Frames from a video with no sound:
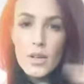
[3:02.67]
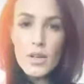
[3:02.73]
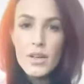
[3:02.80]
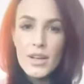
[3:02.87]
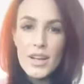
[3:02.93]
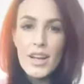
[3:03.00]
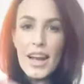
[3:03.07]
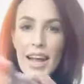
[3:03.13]

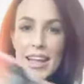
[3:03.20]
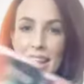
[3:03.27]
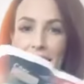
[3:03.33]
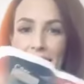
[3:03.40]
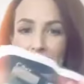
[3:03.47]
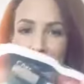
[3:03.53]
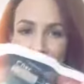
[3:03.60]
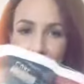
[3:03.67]
this, a
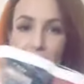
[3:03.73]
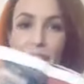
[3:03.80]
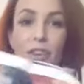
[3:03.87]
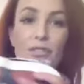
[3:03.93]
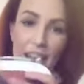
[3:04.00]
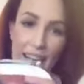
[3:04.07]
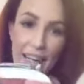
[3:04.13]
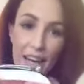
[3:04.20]
regular
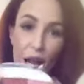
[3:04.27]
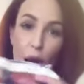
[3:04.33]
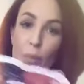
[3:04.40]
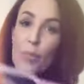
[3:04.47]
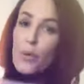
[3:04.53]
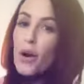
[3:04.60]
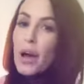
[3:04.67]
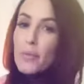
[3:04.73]
Primark
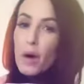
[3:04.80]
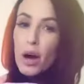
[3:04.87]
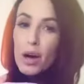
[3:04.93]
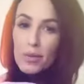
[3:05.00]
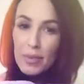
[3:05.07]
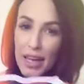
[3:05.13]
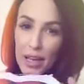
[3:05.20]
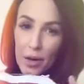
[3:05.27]
makeup
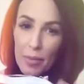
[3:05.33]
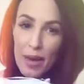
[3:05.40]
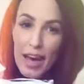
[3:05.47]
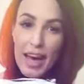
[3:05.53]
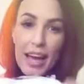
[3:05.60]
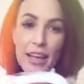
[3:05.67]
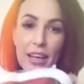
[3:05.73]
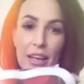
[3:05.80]
bag,
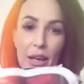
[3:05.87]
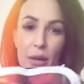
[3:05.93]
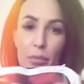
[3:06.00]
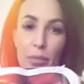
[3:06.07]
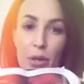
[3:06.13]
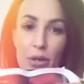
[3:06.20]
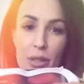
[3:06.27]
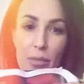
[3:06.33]
beauty
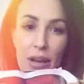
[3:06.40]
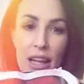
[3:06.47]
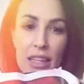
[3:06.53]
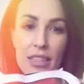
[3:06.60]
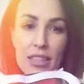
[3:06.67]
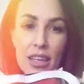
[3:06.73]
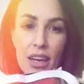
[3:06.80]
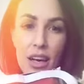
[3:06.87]
blender, Real
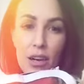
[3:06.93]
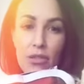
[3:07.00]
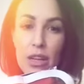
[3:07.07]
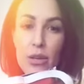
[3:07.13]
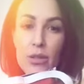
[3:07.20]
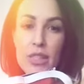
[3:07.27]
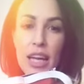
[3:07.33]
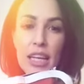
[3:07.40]

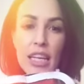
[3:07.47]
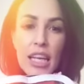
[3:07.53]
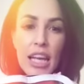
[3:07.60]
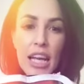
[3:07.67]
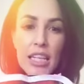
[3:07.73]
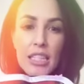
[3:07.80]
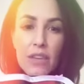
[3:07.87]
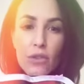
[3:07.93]
Techniques. I've got
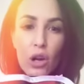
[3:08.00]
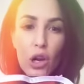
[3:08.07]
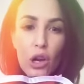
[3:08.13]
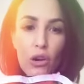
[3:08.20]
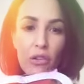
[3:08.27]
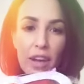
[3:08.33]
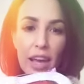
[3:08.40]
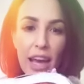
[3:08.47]

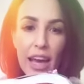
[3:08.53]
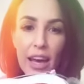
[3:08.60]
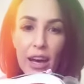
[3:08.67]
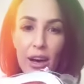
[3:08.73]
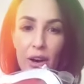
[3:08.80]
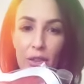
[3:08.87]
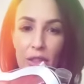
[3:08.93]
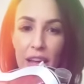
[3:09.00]
L'Oreal,
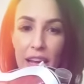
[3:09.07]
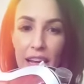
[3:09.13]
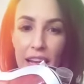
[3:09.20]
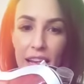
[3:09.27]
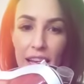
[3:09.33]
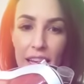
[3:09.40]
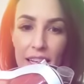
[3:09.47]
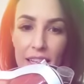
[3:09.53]
there's,
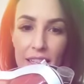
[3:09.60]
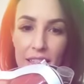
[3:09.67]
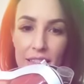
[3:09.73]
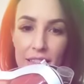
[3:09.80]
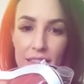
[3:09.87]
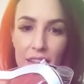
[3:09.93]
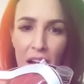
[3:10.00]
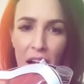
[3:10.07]
I don't even
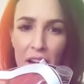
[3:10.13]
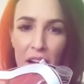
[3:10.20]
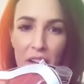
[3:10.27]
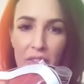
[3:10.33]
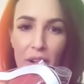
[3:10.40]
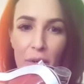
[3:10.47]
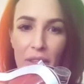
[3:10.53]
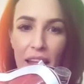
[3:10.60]
know what that
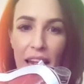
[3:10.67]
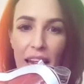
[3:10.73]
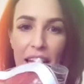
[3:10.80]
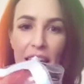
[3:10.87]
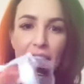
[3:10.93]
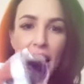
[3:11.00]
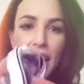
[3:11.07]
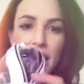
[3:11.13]
is.
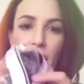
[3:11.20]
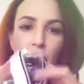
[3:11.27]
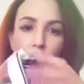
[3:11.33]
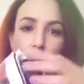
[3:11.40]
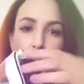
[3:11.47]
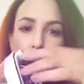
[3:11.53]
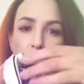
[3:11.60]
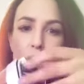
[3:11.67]
We've got
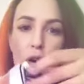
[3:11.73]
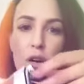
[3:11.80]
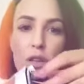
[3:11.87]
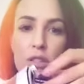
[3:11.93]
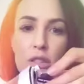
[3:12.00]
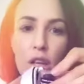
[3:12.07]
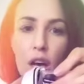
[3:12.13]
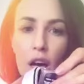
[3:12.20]
some
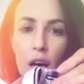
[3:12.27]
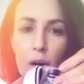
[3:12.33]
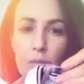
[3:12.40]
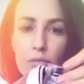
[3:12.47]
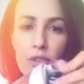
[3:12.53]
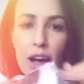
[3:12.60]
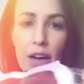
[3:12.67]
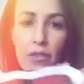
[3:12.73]

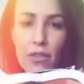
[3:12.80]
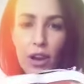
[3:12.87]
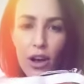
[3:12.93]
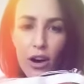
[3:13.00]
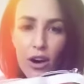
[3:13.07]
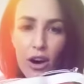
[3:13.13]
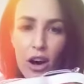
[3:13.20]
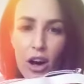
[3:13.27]
Revlon,
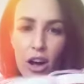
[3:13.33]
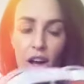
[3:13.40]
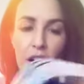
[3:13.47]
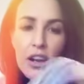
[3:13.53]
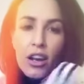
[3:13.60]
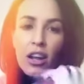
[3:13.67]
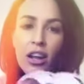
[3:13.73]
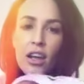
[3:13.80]

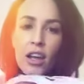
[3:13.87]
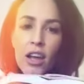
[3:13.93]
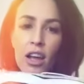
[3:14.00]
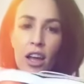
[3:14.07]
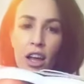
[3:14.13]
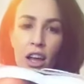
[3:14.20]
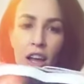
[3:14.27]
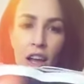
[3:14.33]

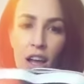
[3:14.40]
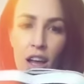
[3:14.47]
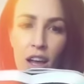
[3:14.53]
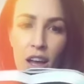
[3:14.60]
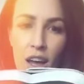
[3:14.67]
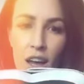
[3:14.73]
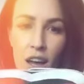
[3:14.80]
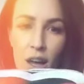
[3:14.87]

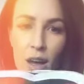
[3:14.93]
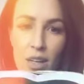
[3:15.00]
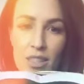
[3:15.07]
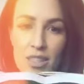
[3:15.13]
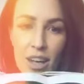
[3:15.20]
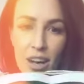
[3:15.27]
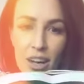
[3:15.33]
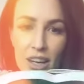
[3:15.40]

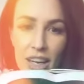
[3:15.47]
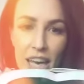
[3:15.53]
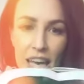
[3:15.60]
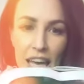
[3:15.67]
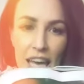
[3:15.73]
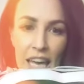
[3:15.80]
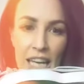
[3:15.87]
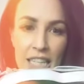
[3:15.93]

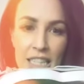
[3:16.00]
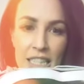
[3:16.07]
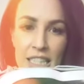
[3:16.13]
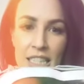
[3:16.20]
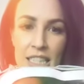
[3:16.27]
Sunkissed,